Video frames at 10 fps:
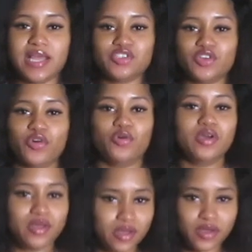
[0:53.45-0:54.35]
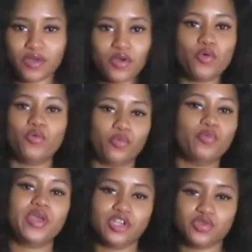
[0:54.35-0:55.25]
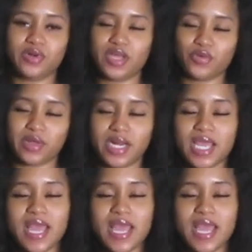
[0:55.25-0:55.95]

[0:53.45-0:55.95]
that. So we're gonna do another one.